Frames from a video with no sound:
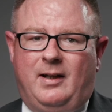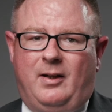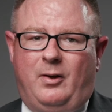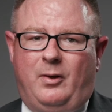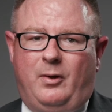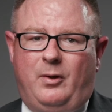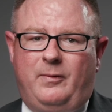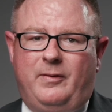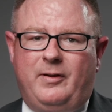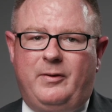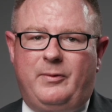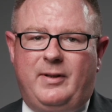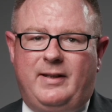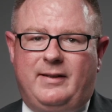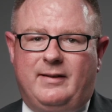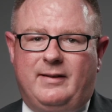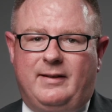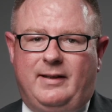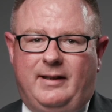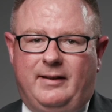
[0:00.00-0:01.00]
Over
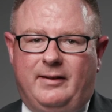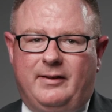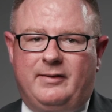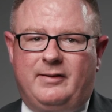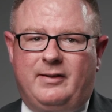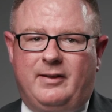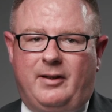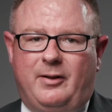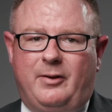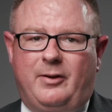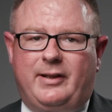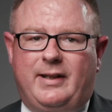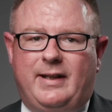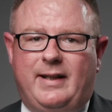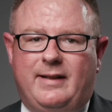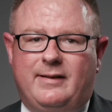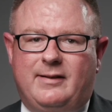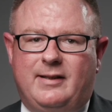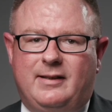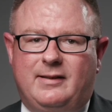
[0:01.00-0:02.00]
recent years, our
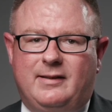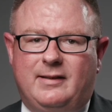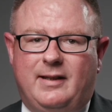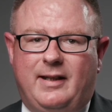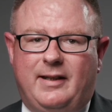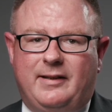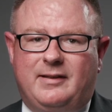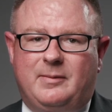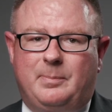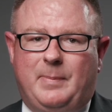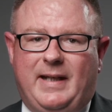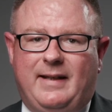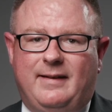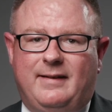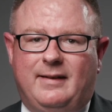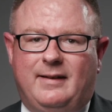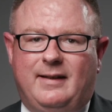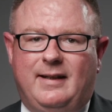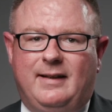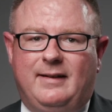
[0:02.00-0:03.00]
organisation has
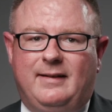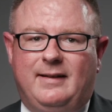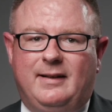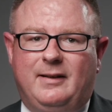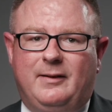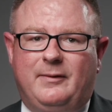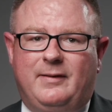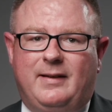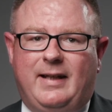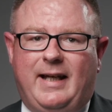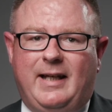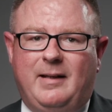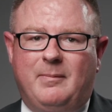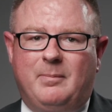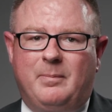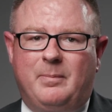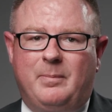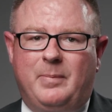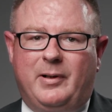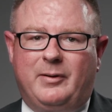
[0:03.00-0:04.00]
spent a great deal of
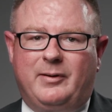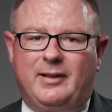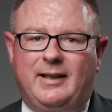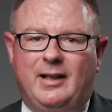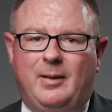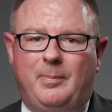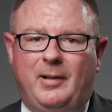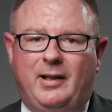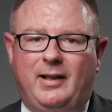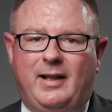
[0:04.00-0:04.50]
time building up a